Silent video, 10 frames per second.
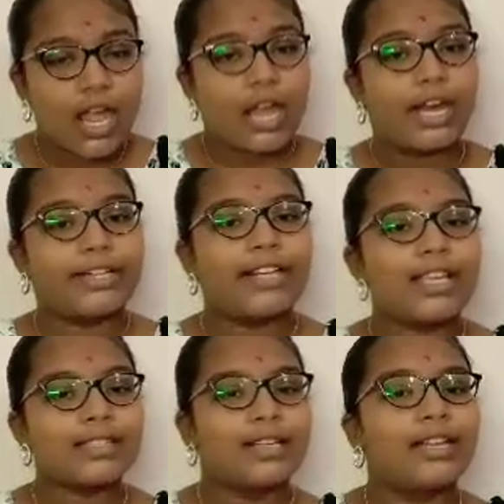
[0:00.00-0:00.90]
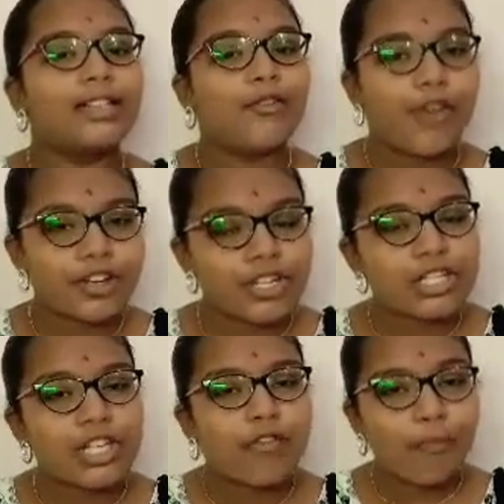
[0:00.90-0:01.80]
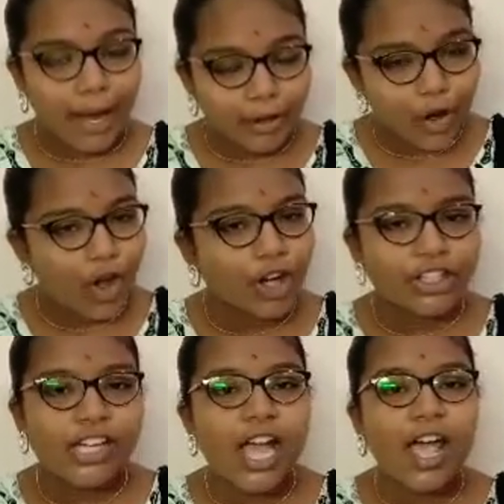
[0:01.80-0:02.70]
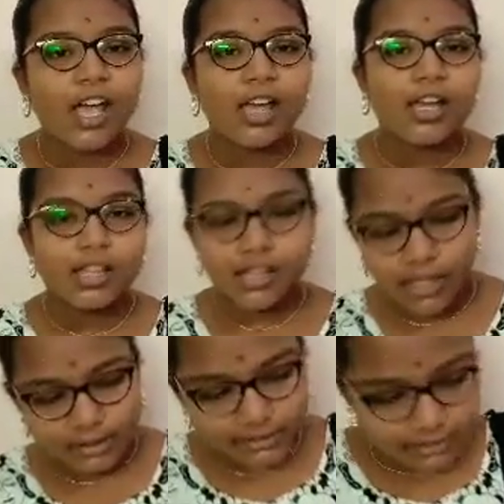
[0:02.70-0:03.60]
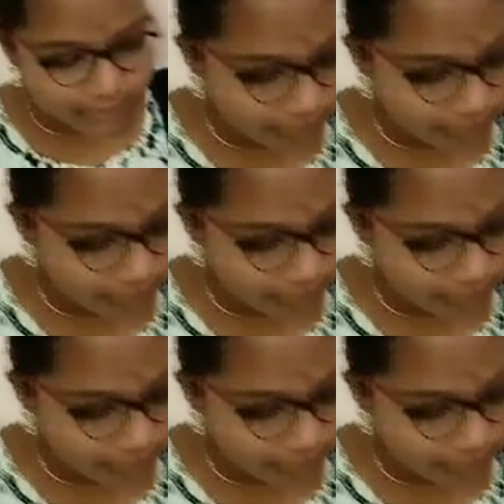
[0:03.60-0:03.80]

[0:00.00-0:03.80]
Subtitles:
Let us learn the functions of mitochondria. Yes.